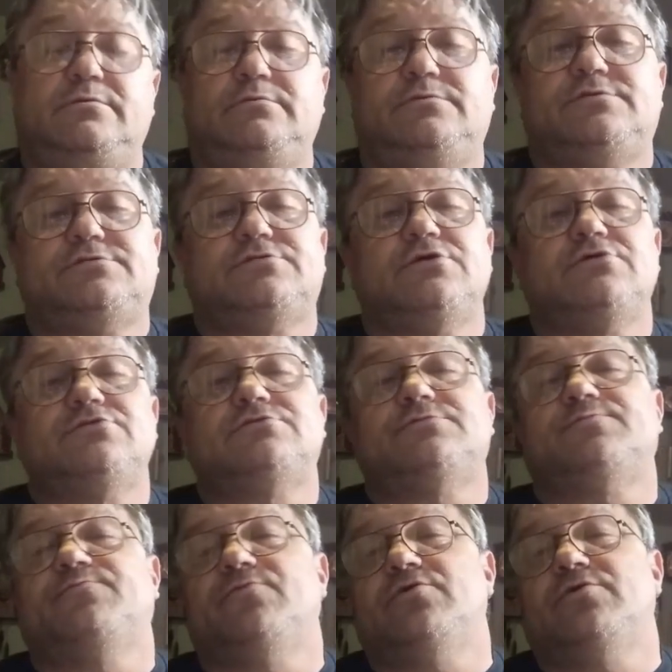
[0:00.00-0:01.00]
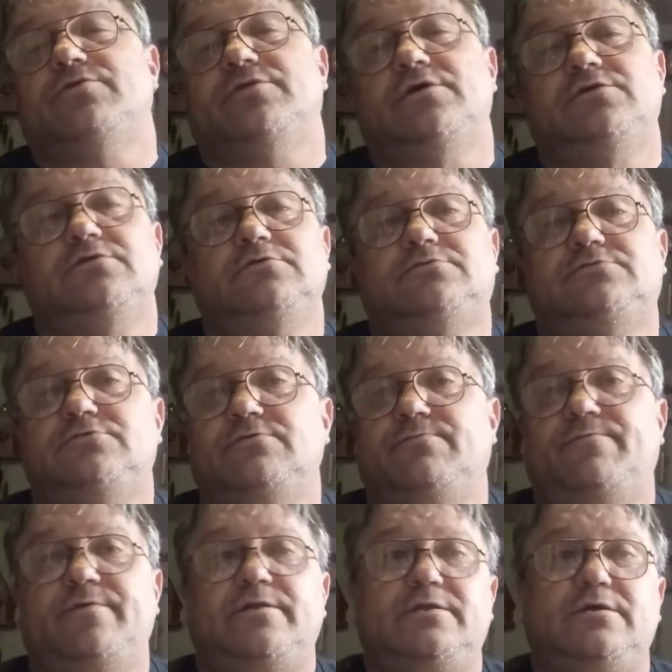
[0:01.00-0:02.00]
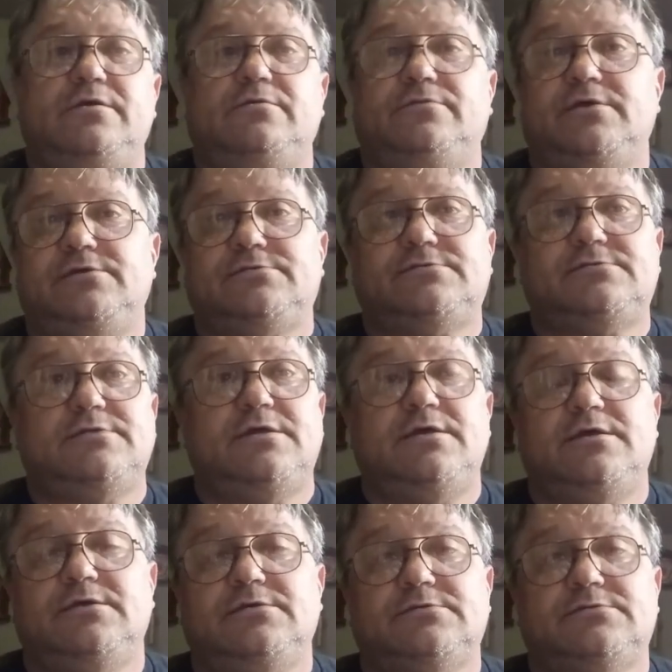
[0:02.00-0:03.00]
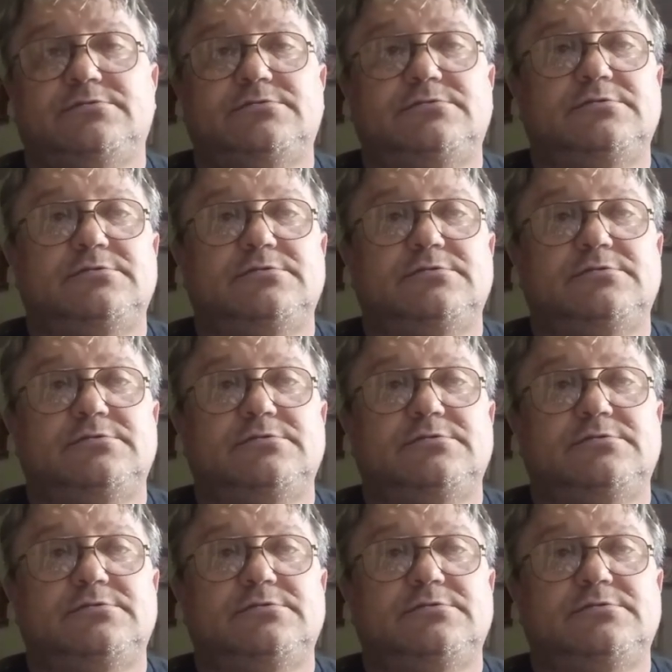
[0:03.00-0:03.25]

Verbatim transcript: search for the YouTube video that says,